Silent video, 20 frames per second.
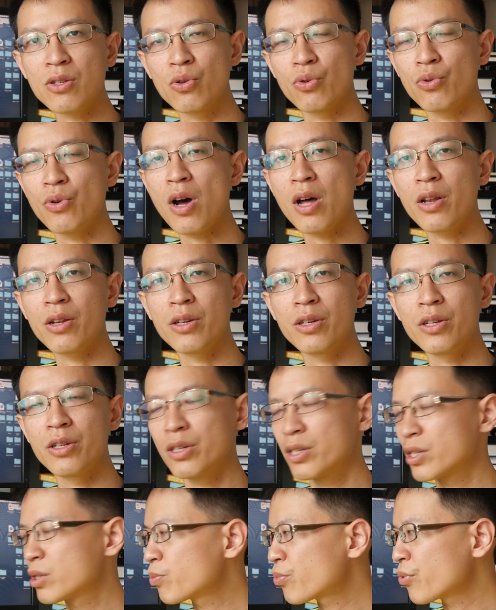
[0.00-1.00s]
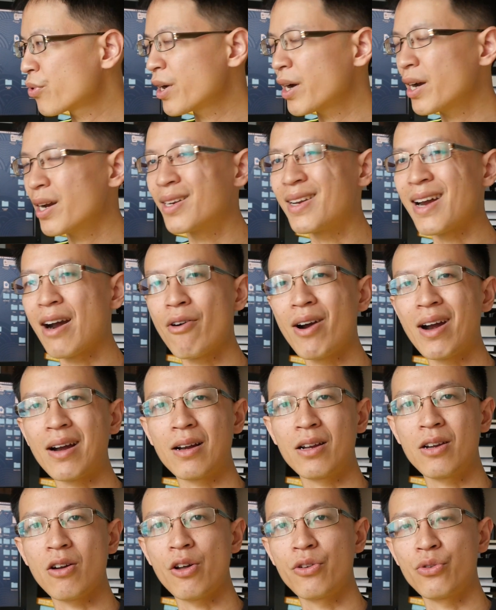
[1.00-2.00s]
Do not spray
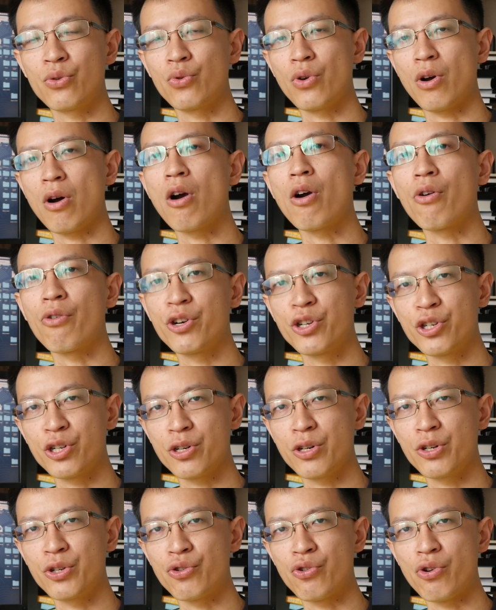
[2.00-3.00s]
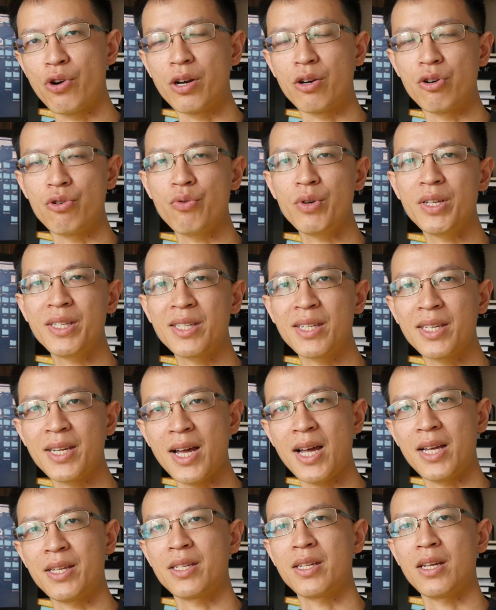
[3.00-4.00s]
directly onto your original drawing, always
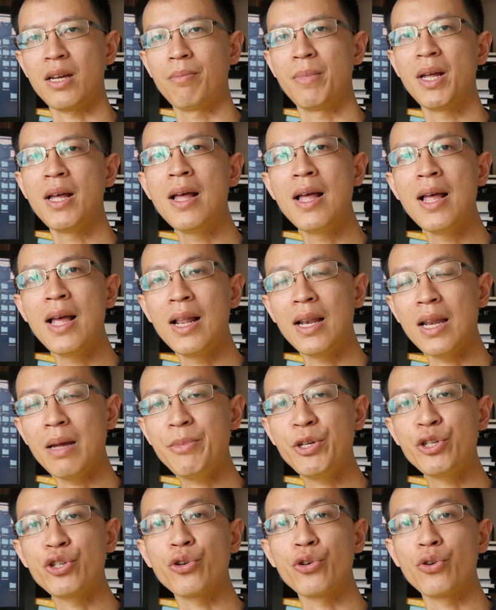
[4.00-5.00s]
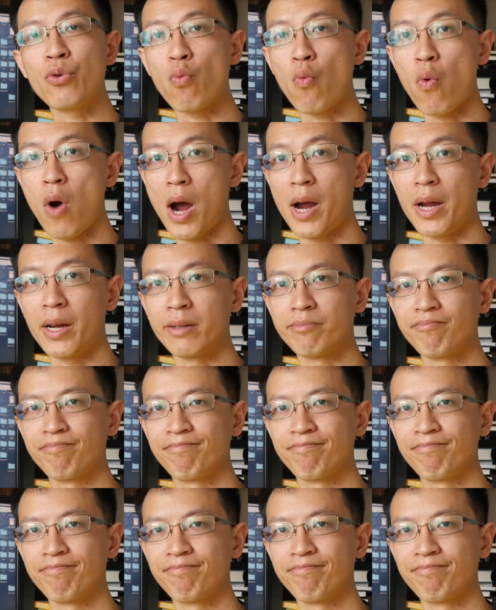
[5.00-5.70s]
test them. Let me show you why.